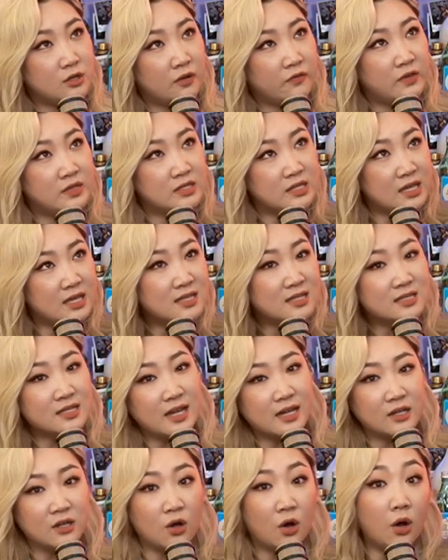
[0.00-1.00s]
office
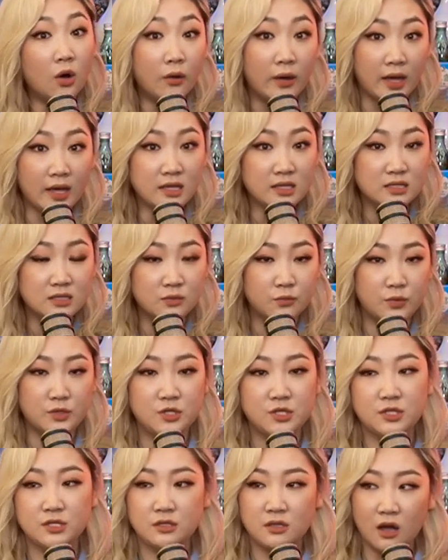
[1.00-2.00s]
inside COEX,
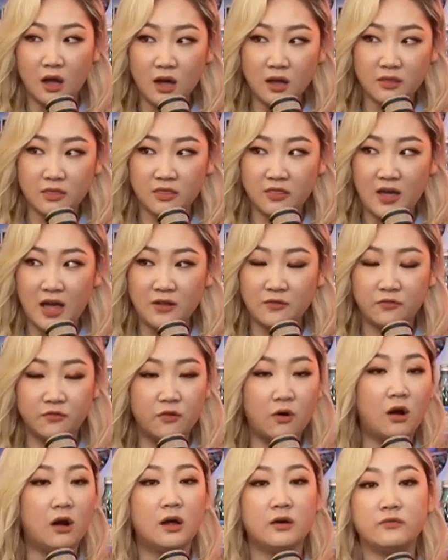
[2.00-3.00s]
which is not that
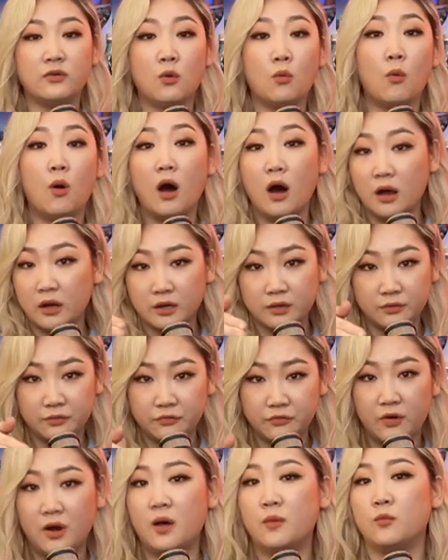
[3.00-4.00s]
far of a walk
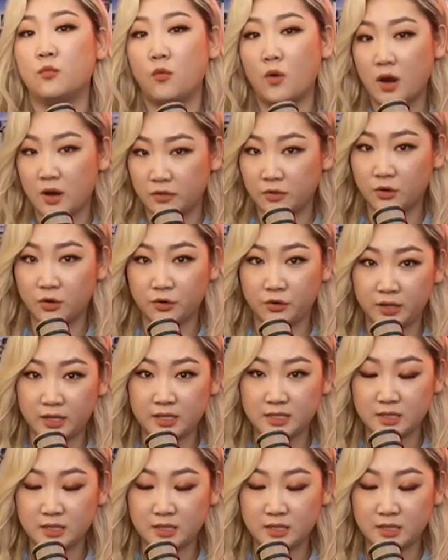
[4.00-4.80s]
from where the Korean